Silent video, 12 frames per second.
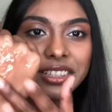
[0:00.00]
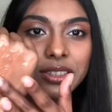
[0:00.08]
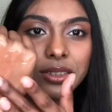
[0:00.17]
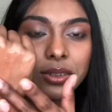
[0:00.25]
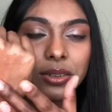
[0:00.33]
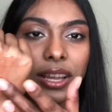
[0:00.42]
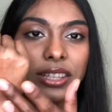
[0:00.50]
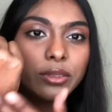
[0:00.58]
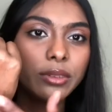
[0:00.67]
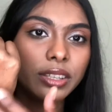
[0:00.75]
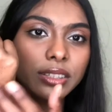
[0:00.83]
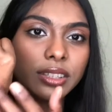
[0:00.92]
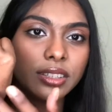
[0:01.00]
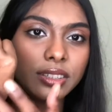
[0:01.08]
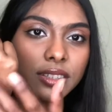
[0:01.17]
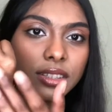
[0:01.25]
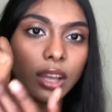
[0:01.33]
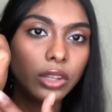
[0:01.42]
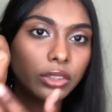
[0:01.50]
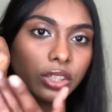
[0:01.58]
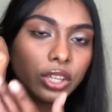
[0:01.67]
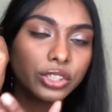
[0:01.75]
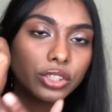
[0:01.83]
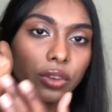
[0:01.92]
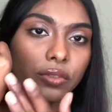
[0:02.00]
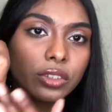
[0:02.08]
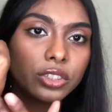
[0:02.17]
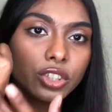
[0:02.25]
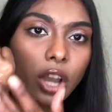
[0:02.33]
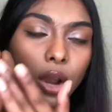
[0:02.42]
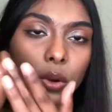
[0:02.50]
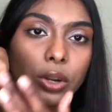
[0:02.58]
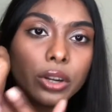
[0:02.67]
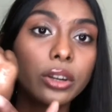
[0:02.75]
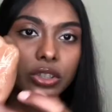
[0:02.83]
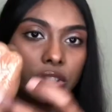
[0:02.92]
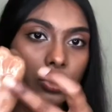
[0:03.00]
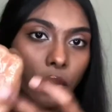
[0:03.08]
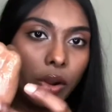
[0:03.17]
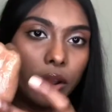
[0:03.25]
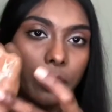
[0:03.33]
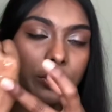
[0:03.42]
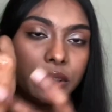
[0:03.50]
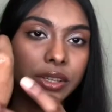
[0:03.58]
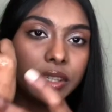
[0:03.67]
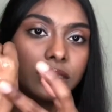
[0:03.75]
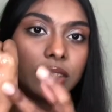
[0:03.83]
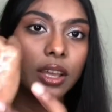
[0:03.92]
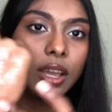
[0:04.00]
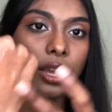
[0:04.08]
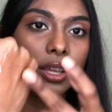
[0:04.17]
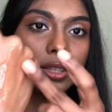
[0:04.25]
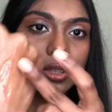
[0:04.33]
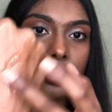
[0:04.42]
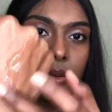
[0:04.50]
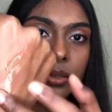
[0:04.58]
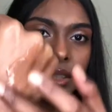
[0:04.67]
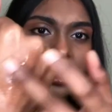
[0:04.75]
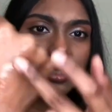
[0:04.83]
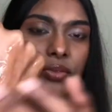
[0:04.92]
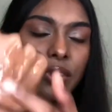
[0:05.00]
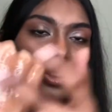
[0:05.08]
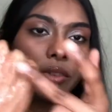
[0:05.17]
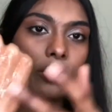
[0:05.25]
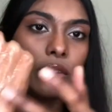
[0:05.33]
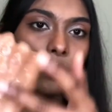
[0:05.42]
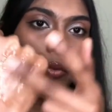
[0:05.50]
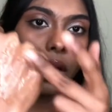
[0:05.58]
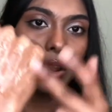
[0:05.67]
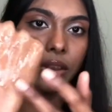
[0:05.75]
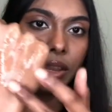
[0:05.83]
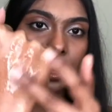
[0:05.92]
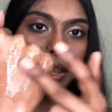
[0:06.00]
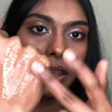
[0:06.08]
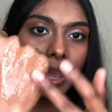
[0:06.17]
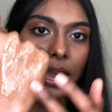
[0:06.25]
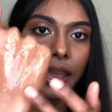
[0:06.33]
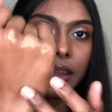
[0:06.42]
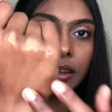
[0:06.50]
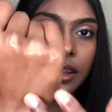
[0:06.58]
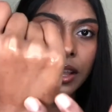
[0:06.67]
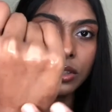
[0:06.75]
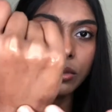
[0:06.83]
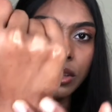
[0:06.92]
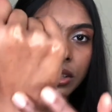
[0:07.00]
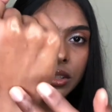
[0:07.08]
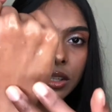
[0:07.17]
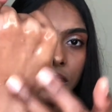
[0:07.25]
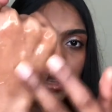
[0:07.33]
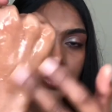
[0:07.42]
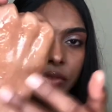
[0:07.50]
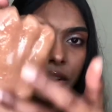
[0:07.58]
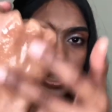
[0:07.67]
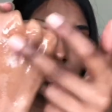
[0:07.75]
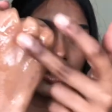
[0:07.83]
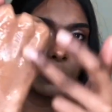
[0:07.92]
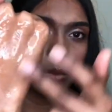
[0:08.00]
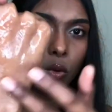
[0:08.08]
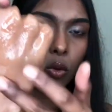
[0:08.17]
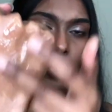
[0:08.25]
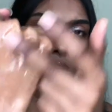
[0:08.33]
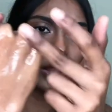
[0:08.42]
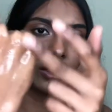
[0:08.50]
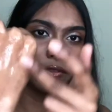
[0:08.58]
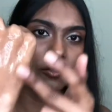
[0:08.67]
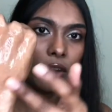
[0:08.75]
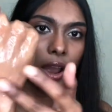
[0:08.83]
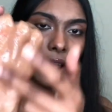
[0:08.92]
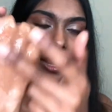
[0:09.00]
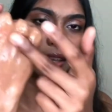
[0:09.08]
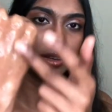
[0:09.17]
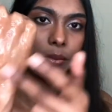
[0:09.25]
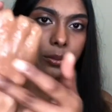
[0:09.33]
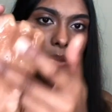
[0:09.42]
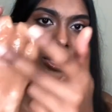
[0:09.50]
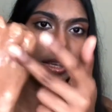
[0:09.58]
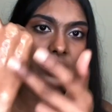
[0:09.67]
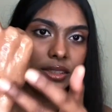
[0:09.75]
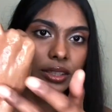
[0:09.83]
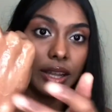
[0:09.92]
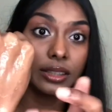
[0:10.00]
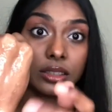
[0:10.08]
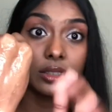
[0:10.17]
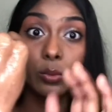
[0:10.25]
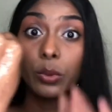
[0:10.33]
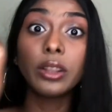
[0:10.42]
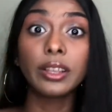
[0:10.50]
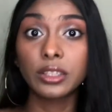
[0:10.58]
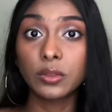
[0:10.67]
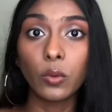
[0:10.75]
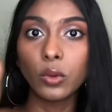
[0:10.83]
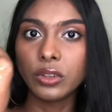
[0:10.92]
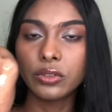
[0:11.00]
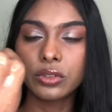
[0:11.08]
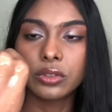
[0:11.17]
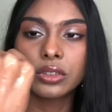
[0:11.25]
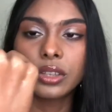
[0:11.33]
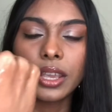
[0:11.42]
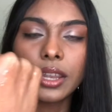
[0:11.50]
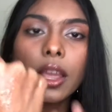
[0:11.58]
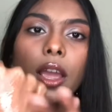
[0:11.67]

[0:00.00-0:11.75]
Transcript: So as you can see, this is how the texture of the shower scrub is. So this is very, you know, runny, and as you can see, it has very small and fine beads that will exfoliate your skin.